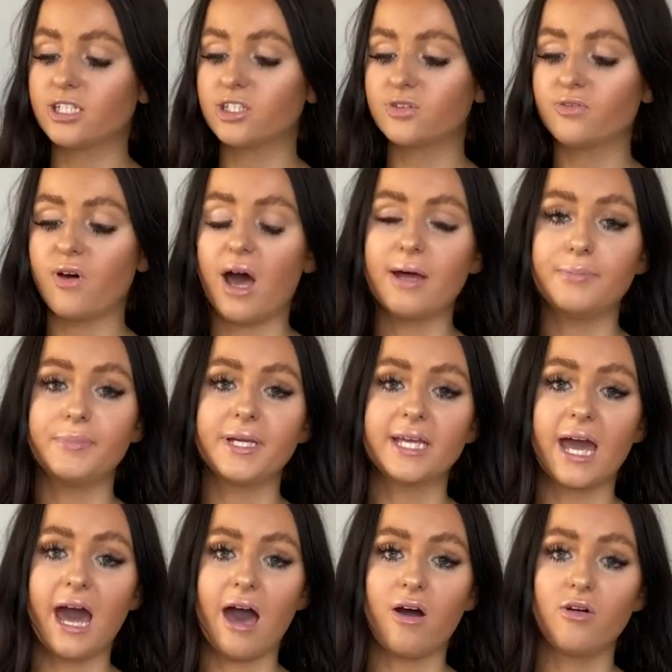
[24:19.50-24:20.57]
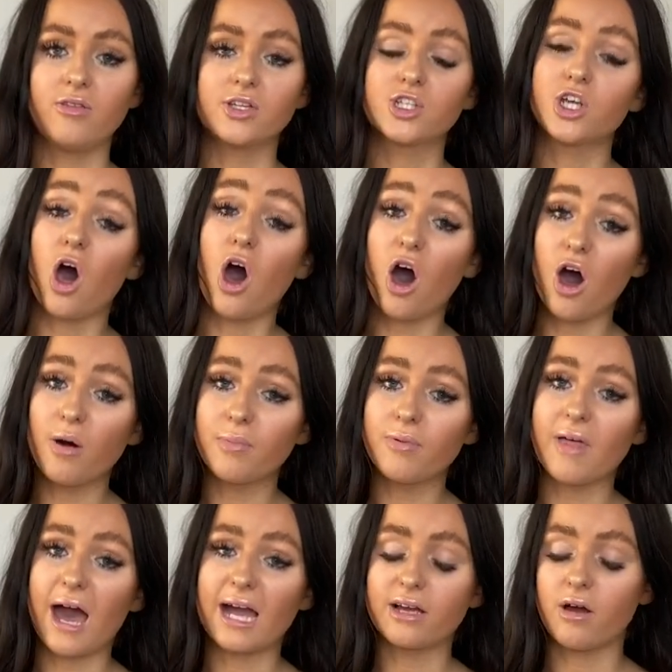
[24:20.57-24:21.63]
just thought I'd pick out the top
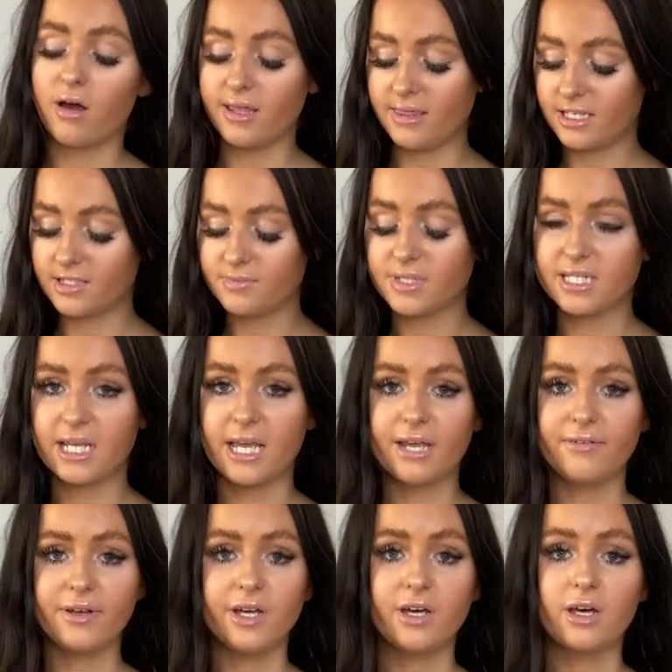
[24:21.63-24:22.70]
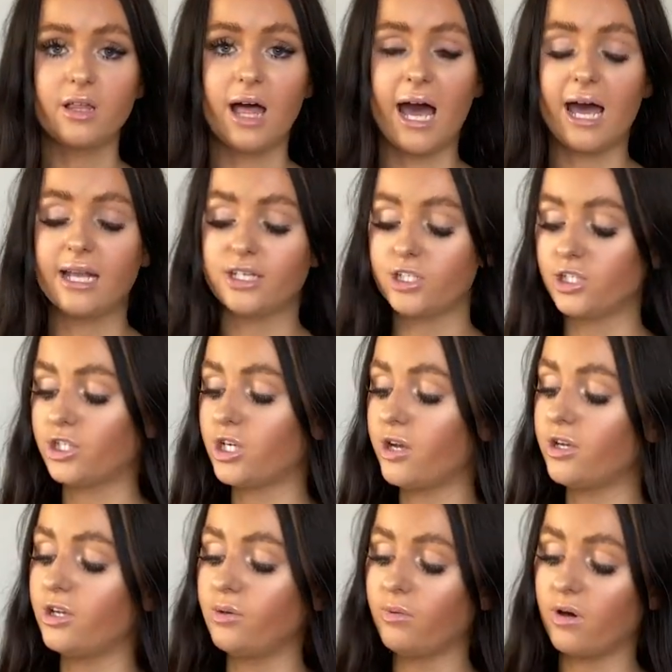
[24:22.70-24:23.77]
that I got in this material and show
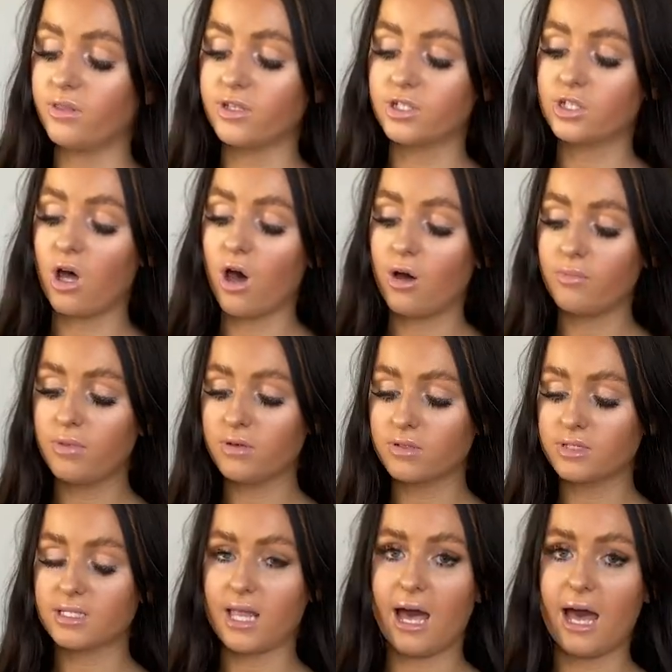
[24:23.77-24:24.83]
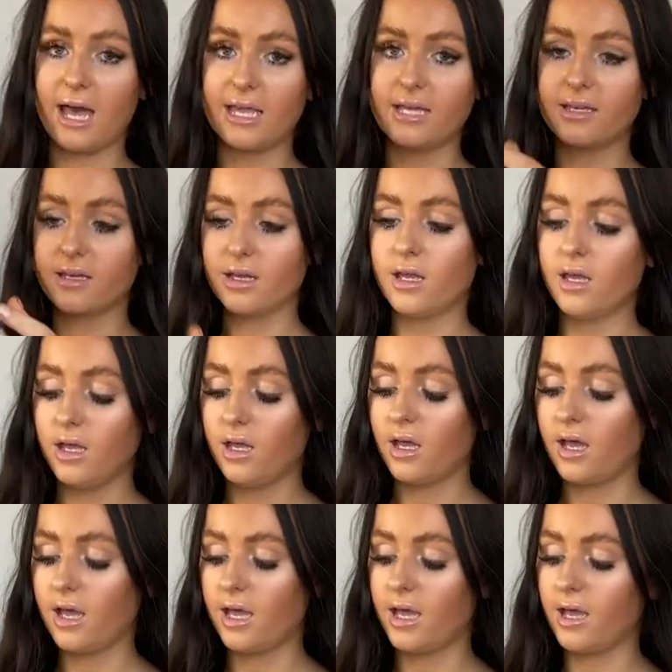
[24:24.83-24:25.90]
you what the top looks like.
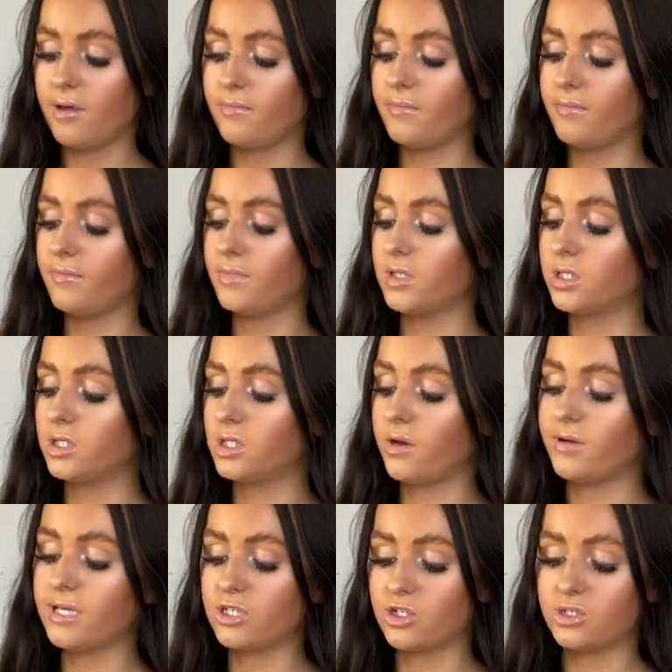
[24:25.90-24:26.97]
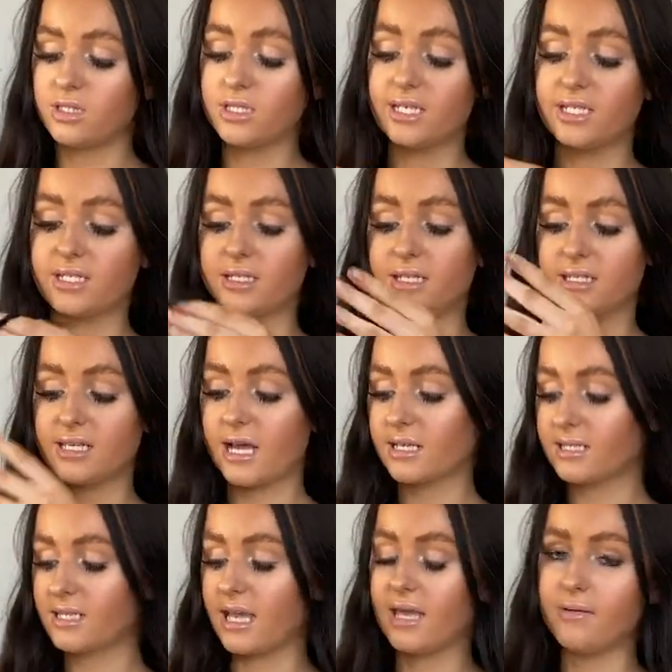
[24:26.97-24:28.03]
So it's just literally the
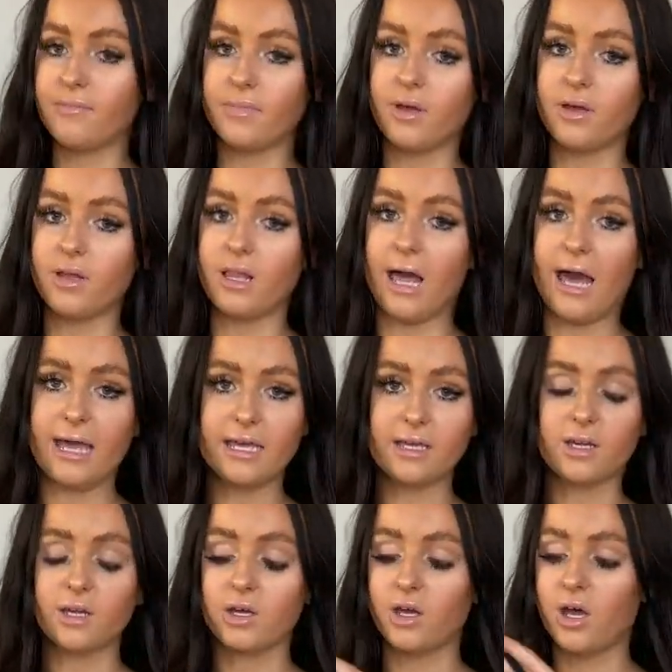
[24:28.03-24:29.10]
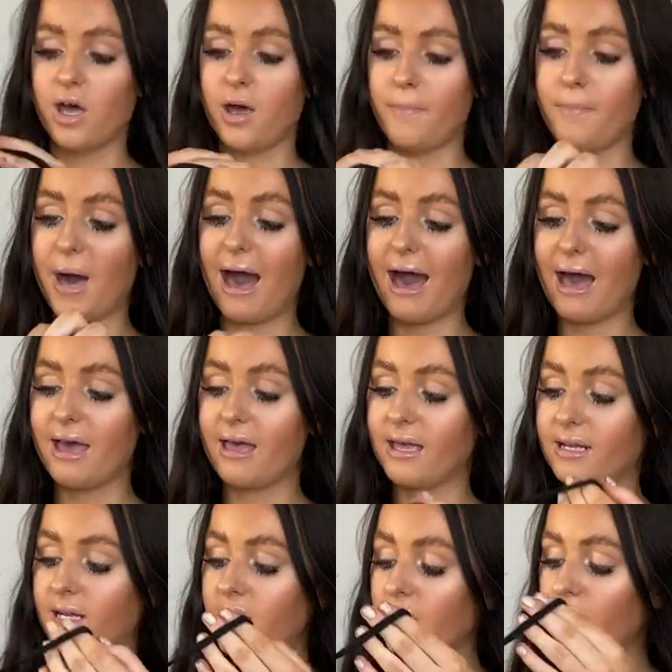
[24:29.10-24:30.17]
exact same like
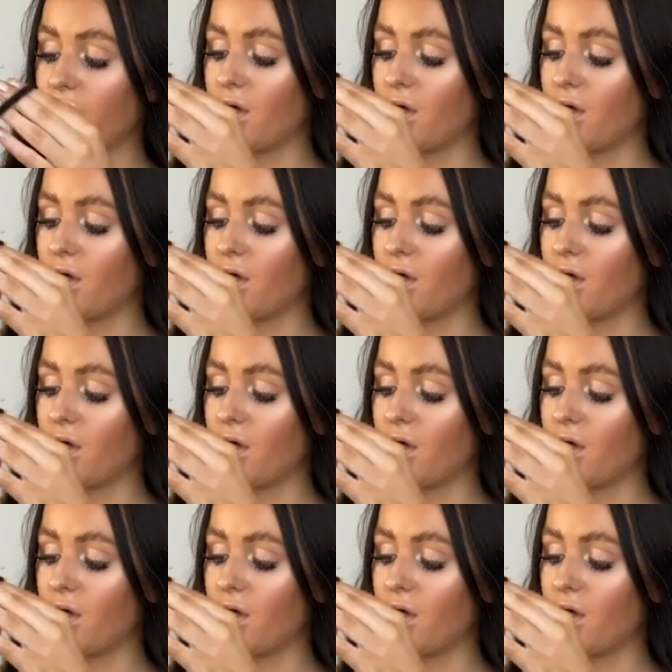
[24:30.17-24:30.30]
pattern,